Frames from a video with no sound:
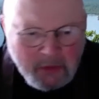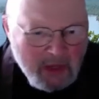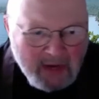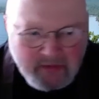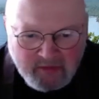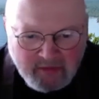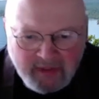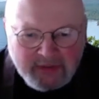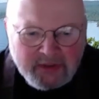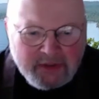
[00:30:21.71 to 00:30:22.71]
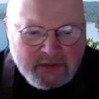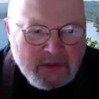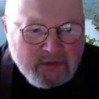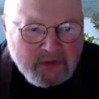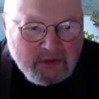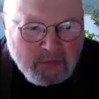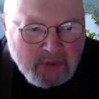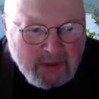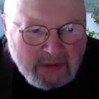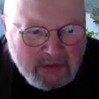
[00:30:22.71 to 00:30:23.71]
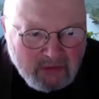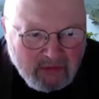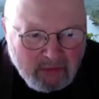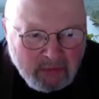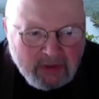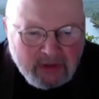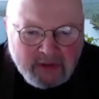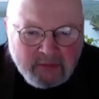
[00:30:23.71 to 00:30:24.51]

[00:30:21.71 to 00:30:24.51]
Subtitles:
have the fanciest house on the block so everybody